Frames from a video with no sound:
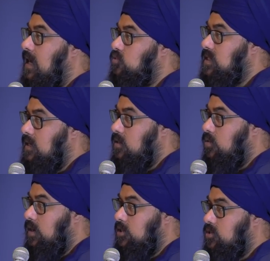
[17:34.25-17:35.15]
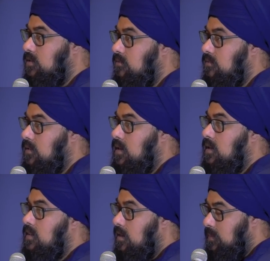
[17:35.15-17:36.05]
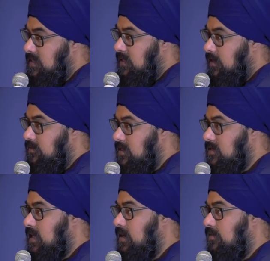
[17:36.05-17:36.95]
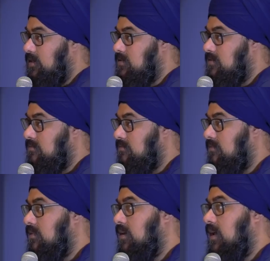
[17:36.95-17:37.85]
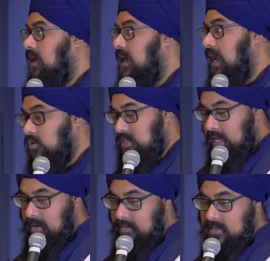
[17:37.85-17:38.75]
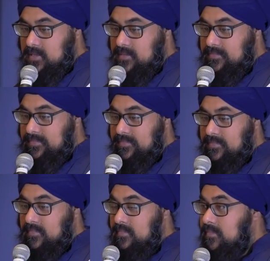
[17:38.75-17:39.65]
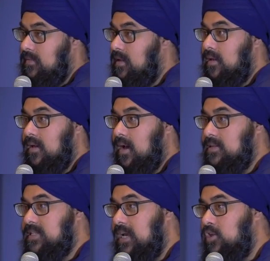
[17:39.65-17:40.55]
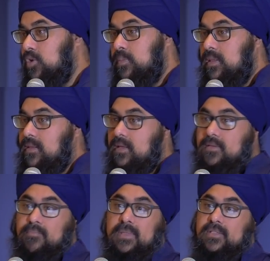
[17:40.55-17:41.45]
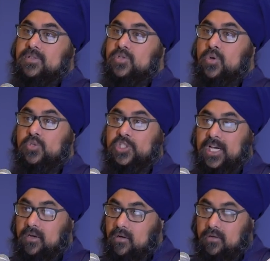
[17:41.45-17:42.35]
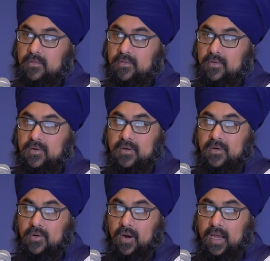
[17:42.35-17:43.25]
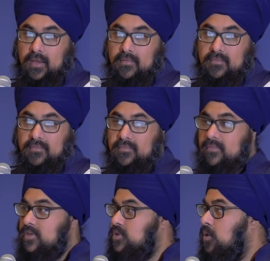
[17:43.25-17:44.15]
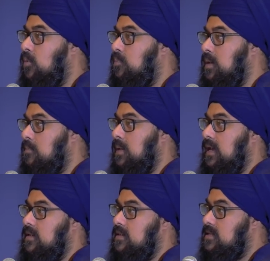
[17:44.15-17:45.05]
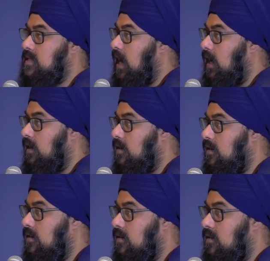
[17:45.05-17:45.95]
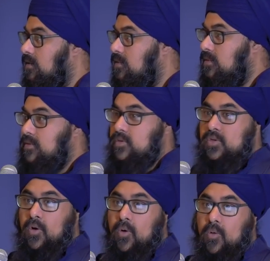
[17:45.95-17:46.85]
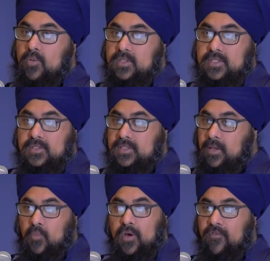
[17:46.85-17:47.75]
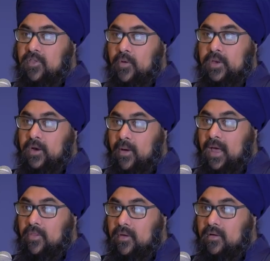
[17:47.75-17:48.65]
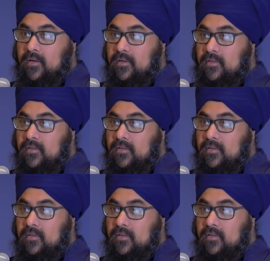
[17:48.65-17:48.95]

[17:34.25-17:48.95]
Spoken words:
and outside the creation. That means he lives inside of us and outside of us. God is not human. That means there's no gender, right? There's no big man in the sky. There's no someone floating around there.